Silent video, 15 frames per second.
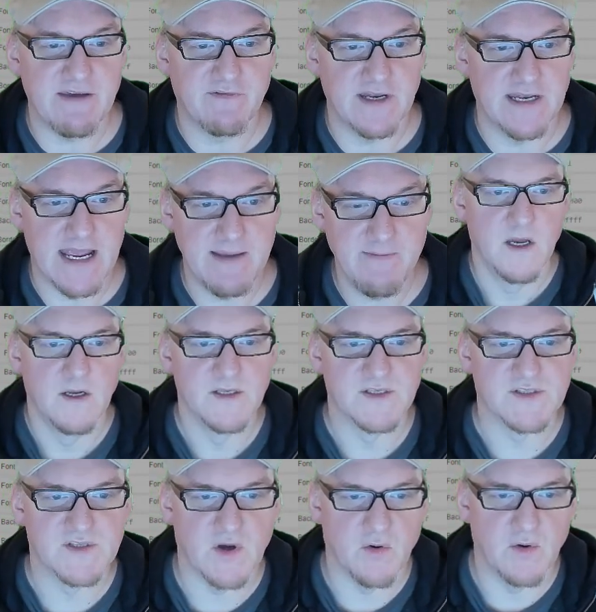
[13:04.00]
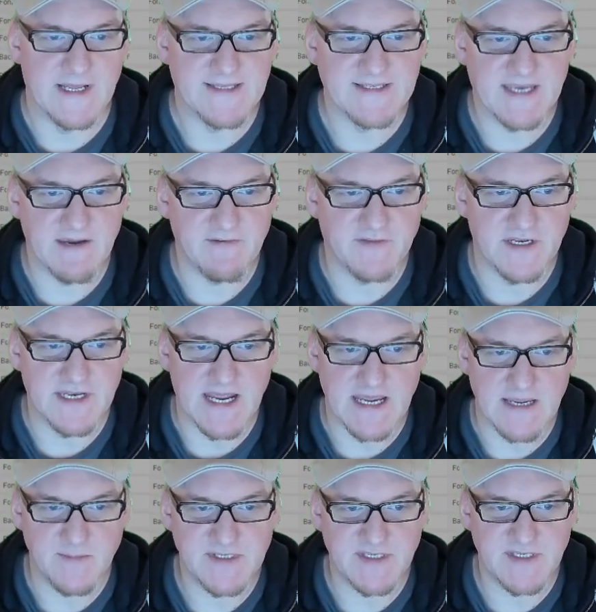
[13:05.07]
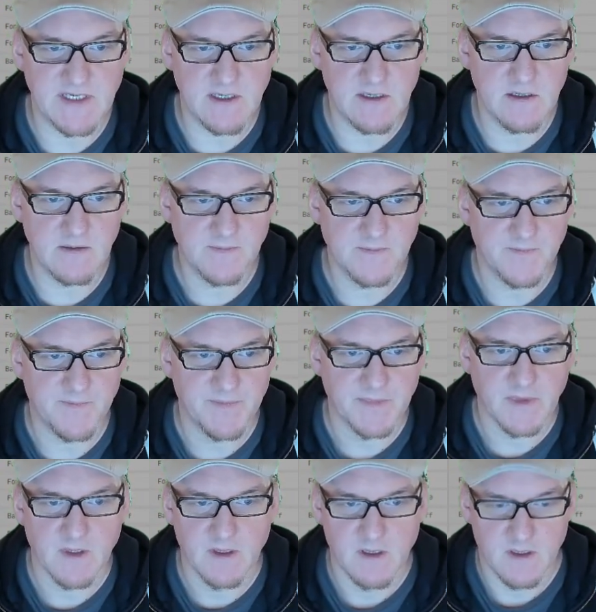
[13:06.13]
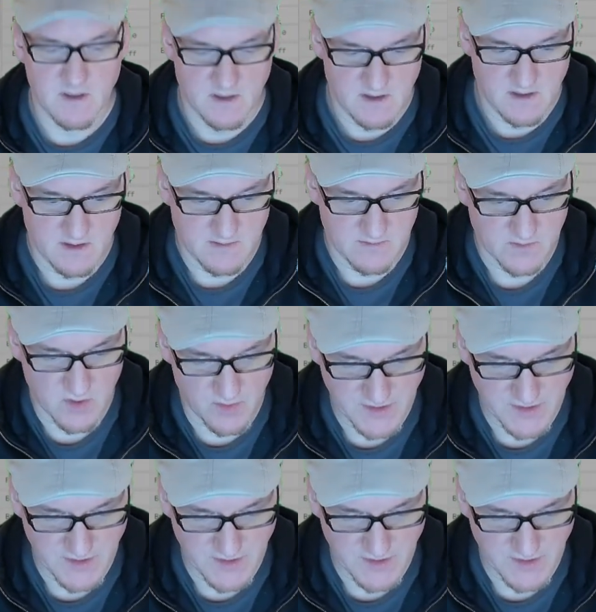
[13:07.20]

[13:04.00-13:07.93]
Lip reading: the name. So let's give the names here. Going